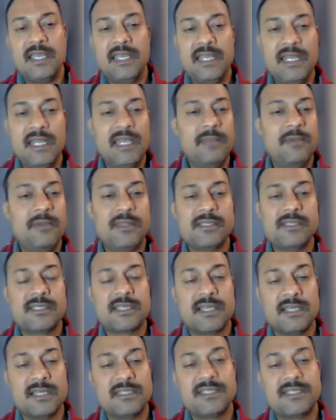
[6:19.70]

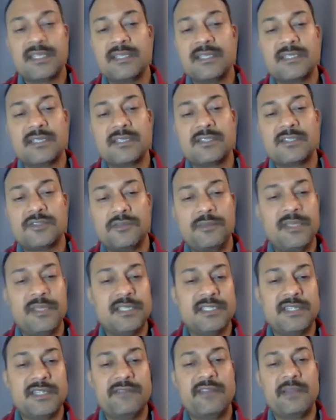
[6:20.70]
enables consensus to
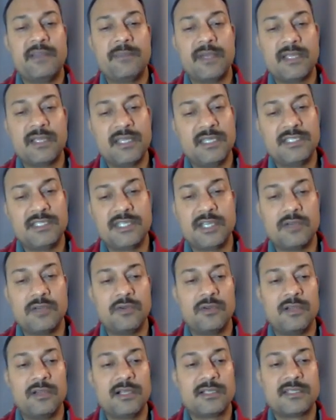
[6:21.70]
be achieved among key
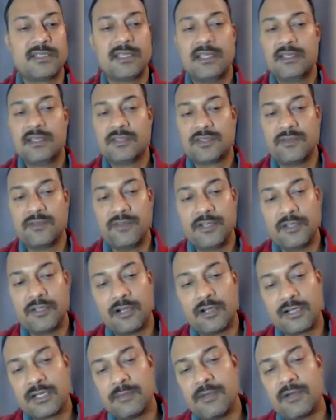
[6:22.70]
stakeholders. So we
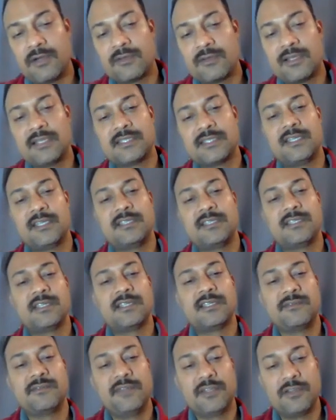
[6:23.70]
talked about
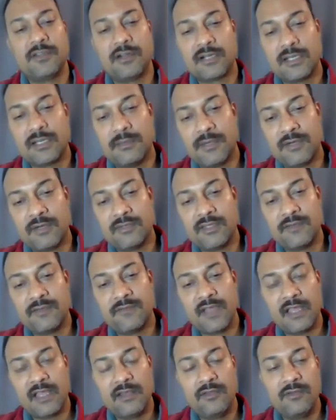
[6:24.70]
consensus, we talked about the
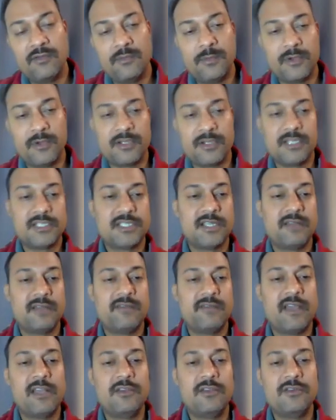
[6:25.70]
value,
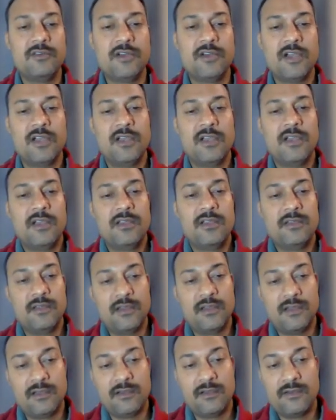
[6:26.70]
potential value,
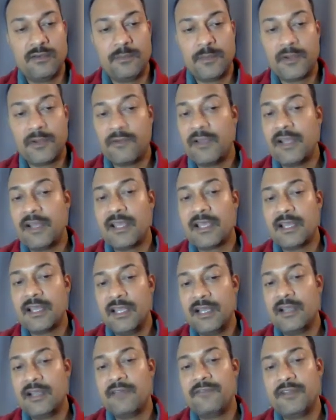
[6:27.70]
provide a
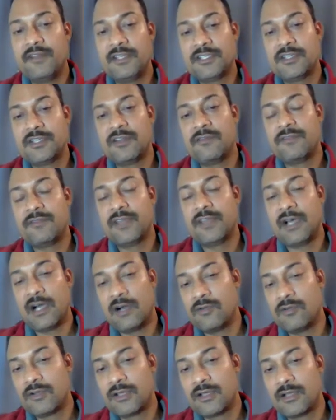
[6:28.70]
clear definition of the
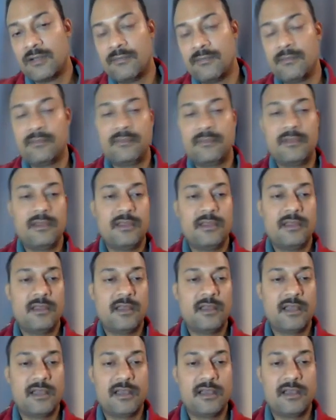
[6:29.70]
outcome,
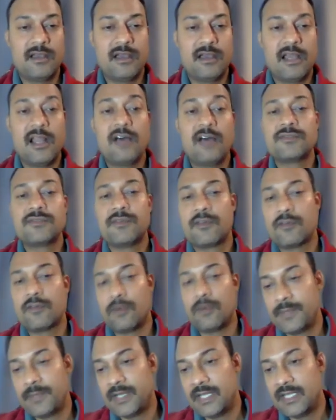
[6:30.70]
allows for
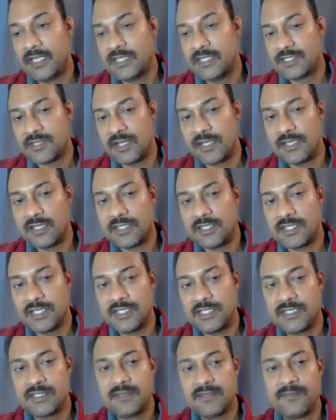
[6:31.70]
competing
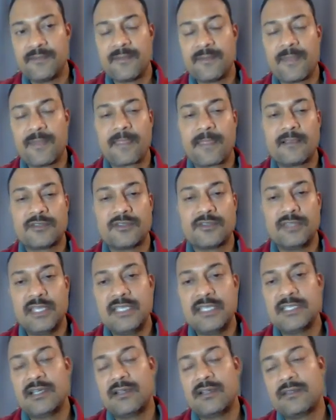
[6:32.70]
strategies. So
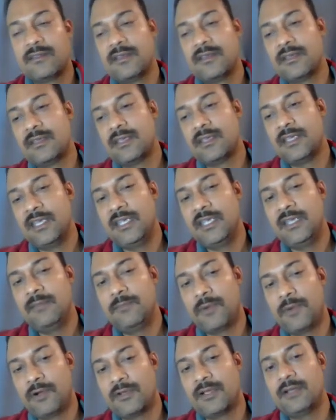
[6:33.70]
these are the key
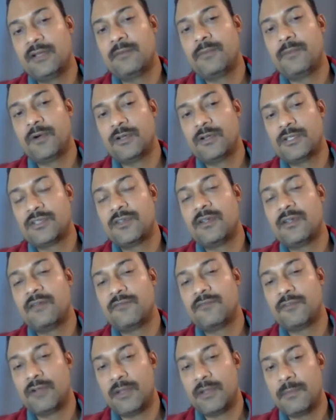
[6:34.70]
important points you
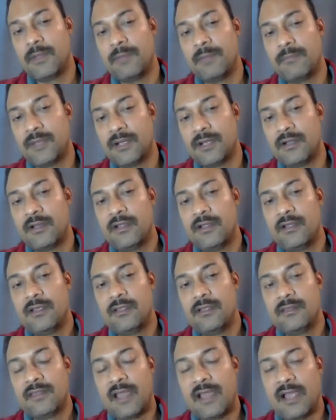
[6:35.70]
have to remember
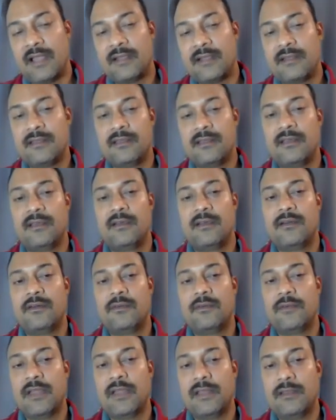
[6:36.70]
that
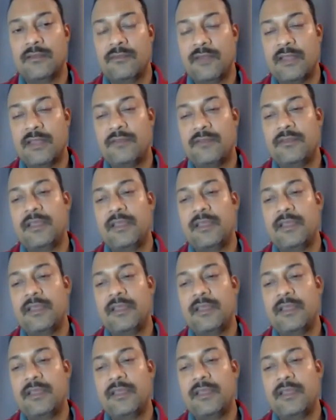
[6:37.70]
when